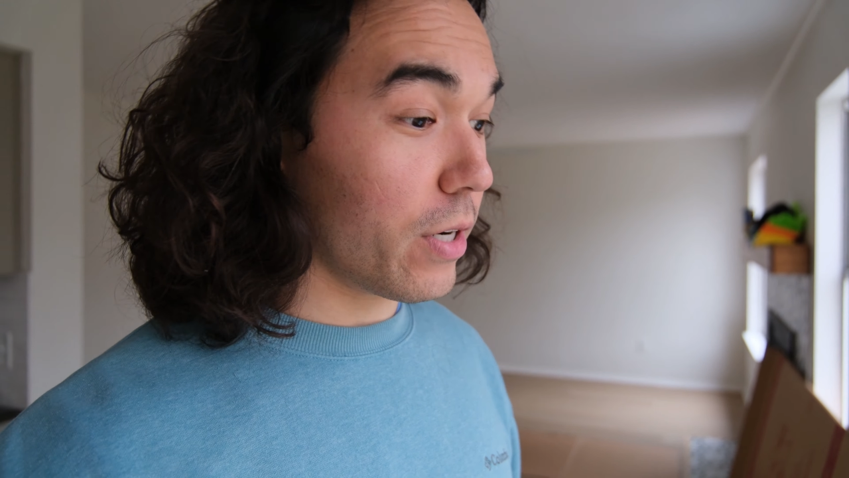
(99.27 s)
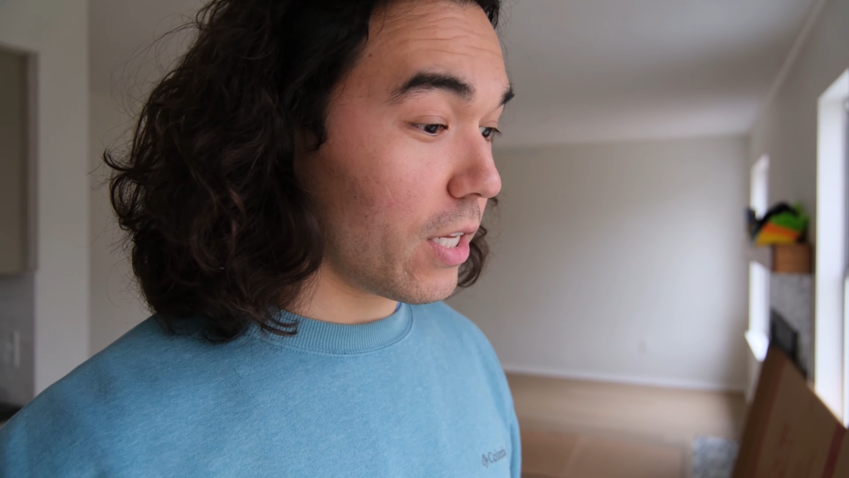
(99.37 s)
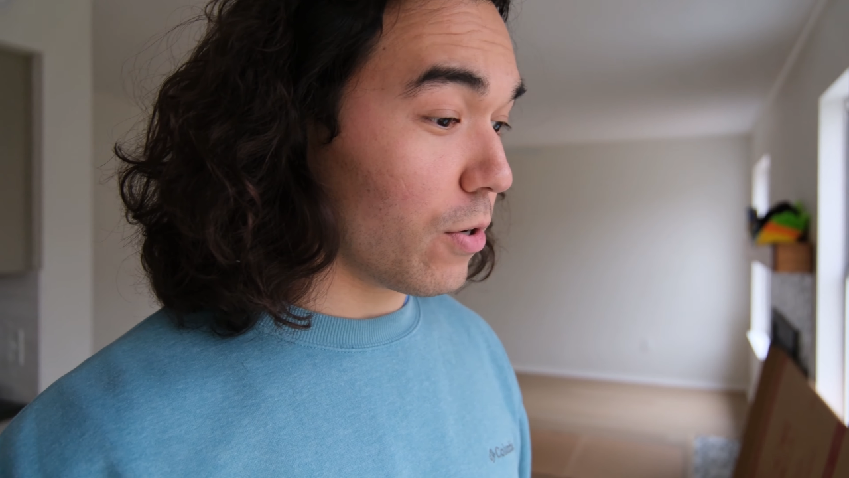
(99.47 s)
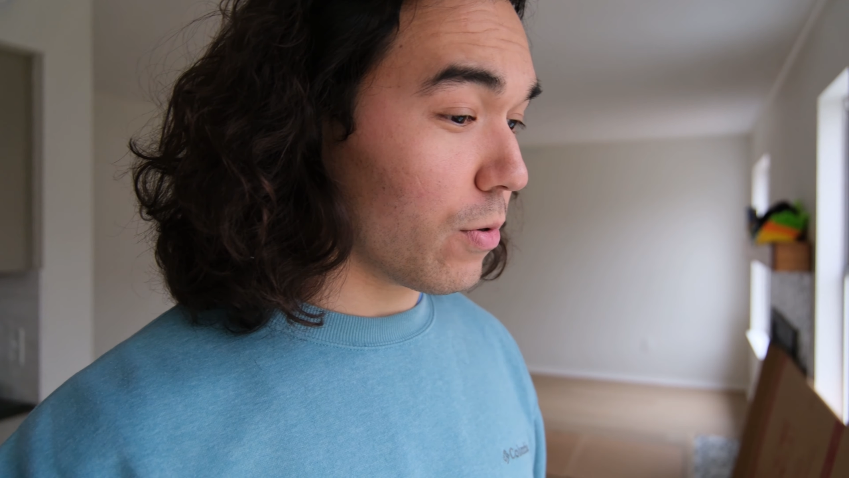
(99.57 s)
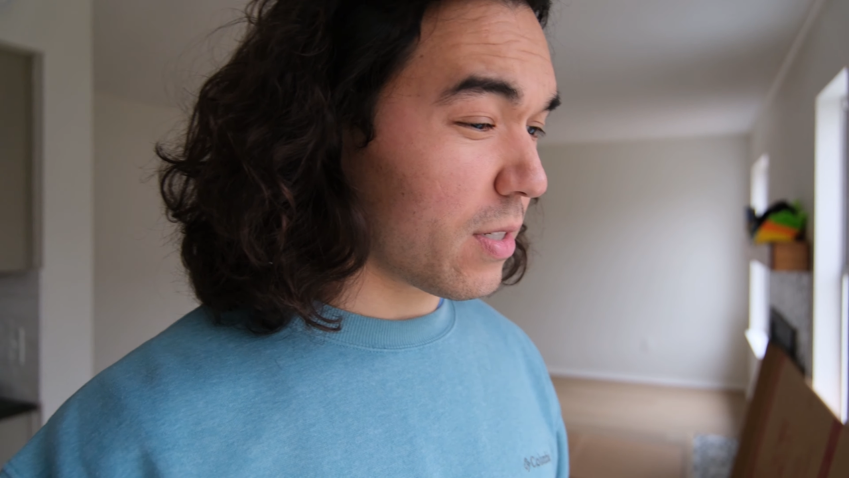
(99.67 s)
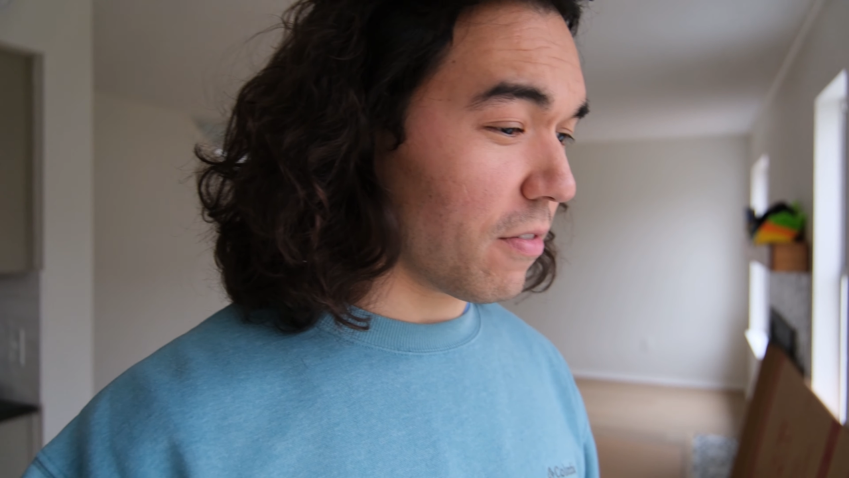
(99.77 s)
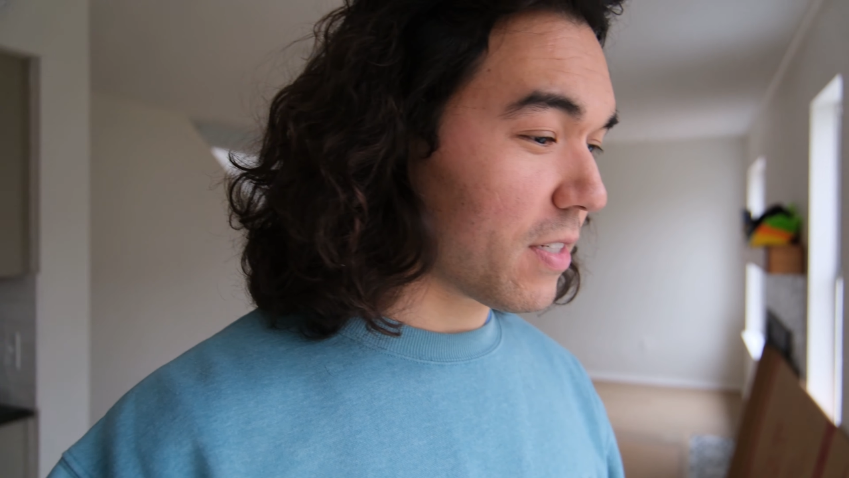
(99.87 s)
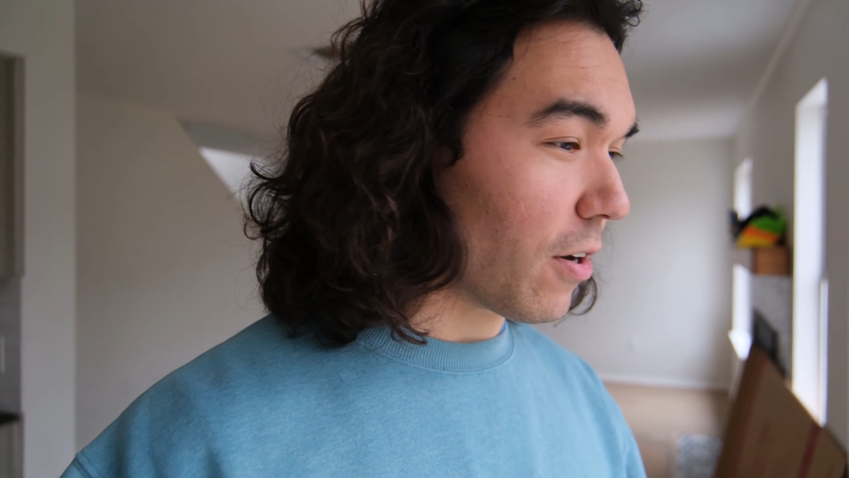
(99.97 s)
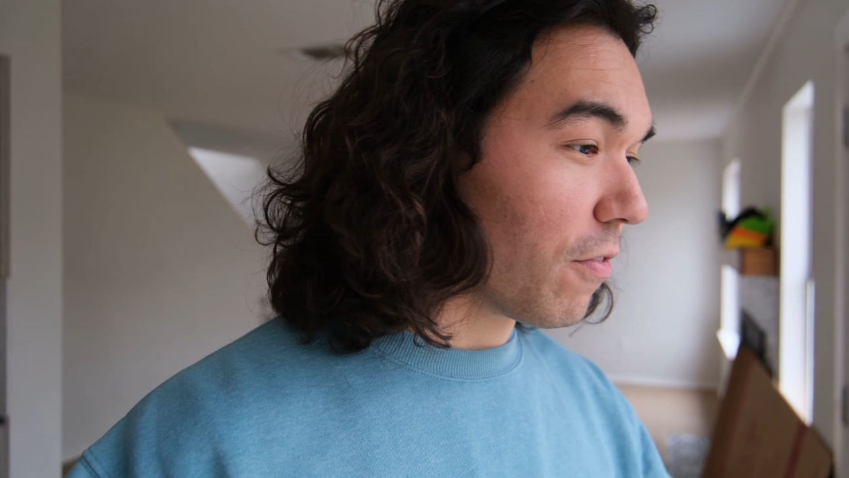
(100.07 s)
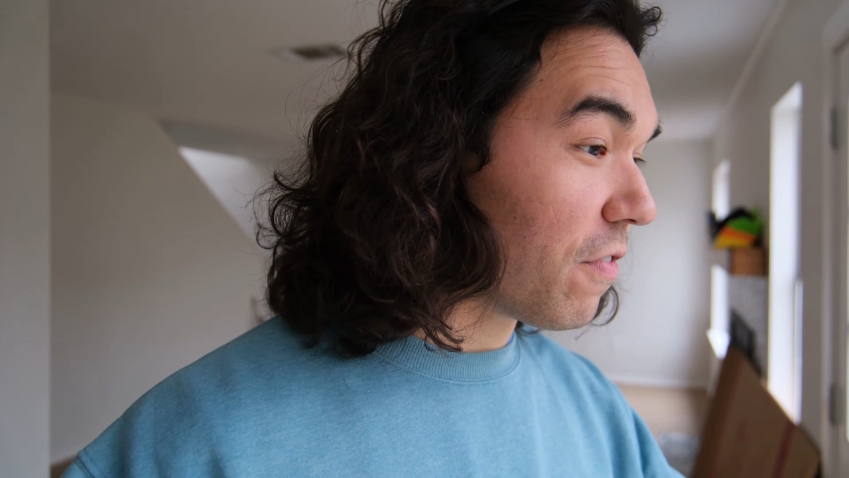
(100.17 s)
to use to
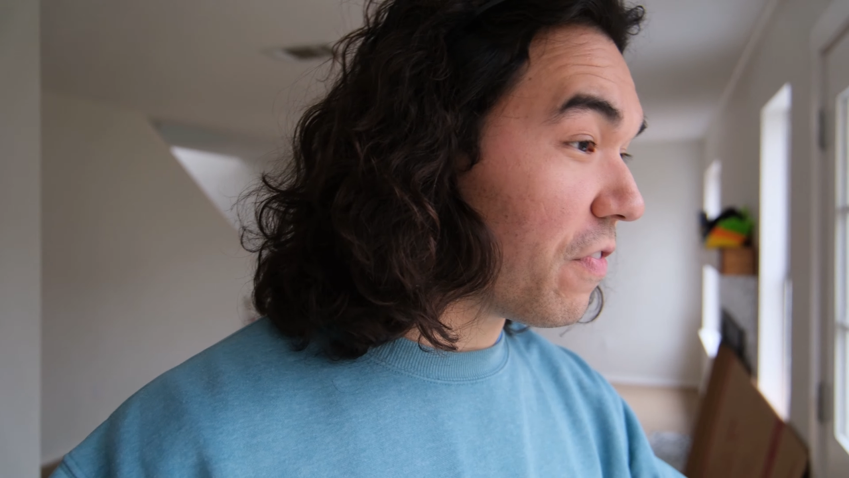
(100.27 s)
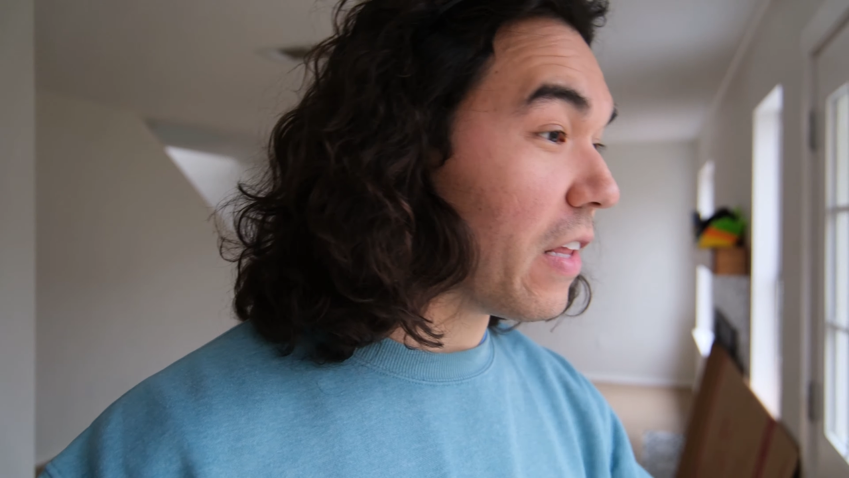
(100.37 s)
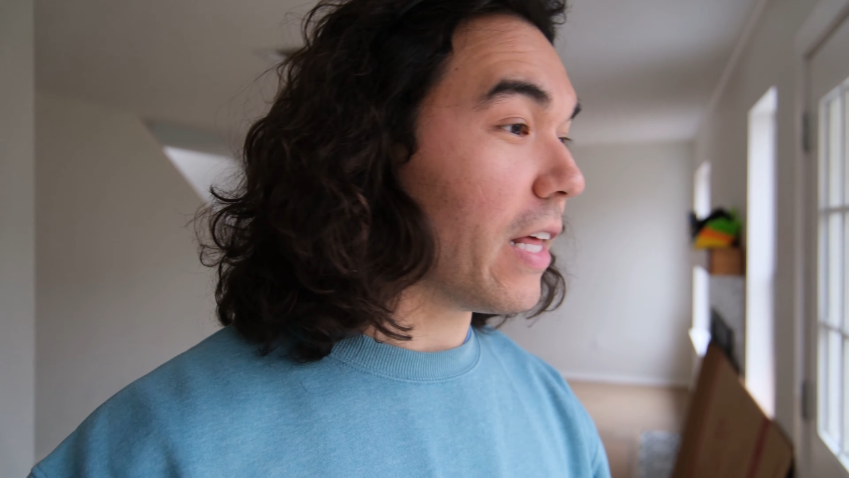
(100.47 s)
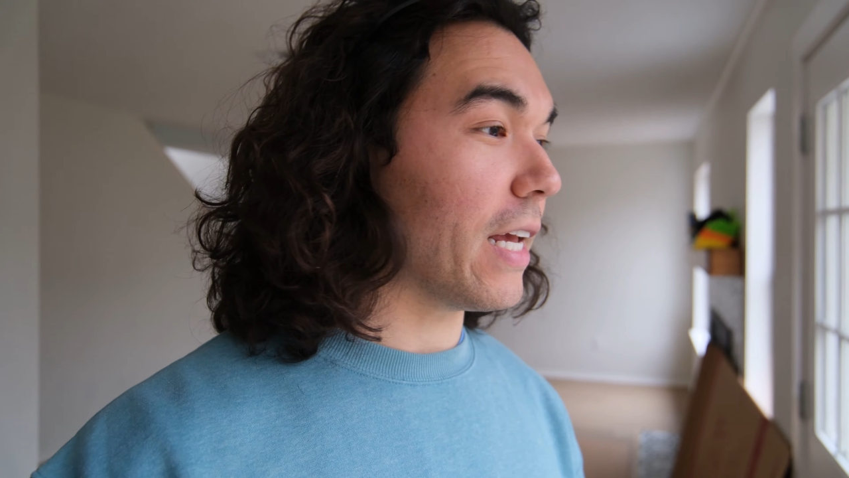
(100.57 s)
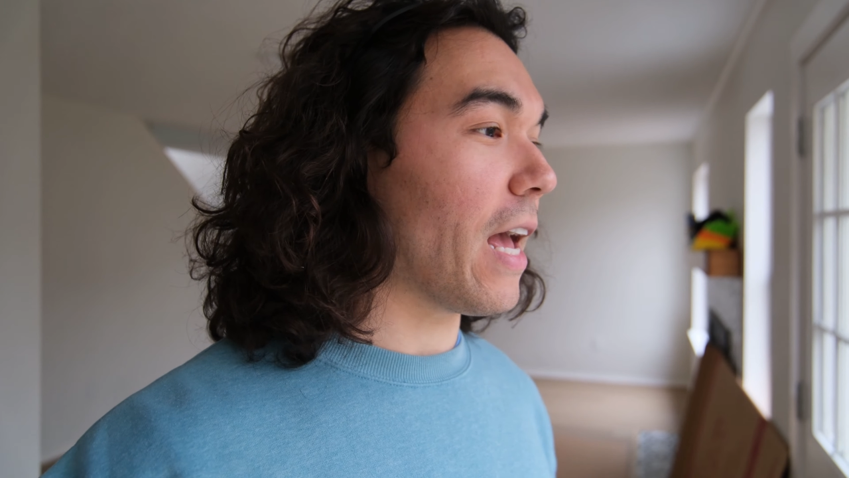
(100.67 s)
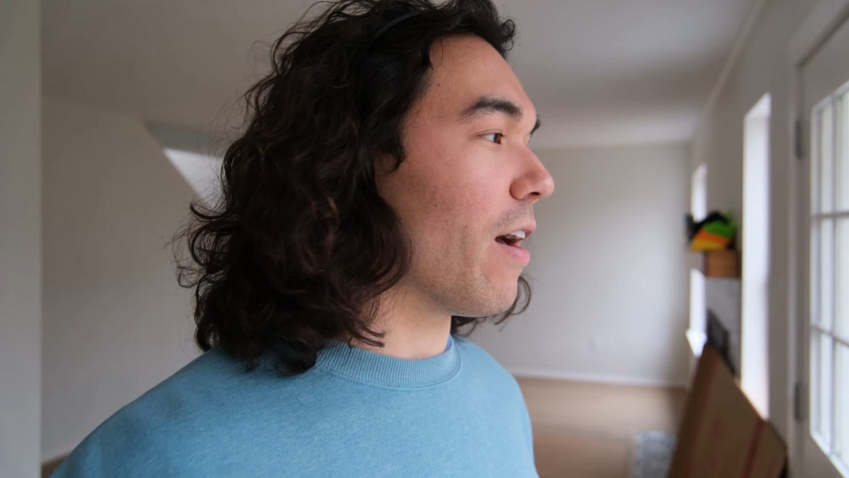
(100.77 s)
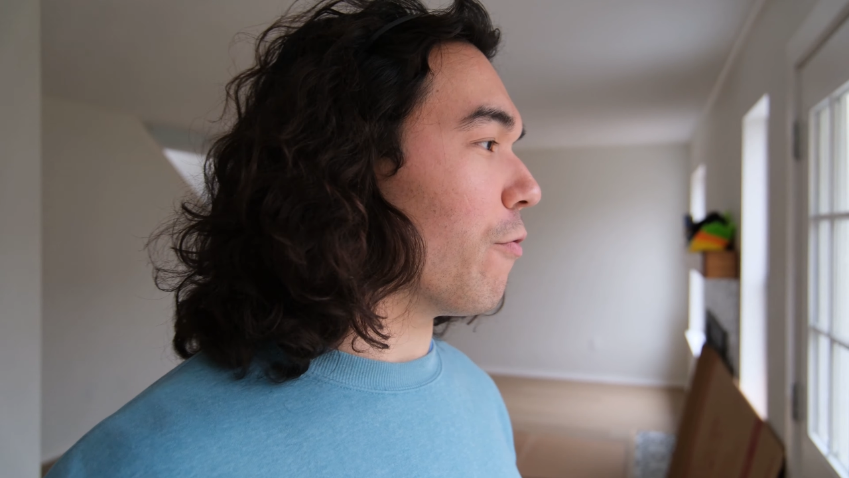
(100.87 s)
start filling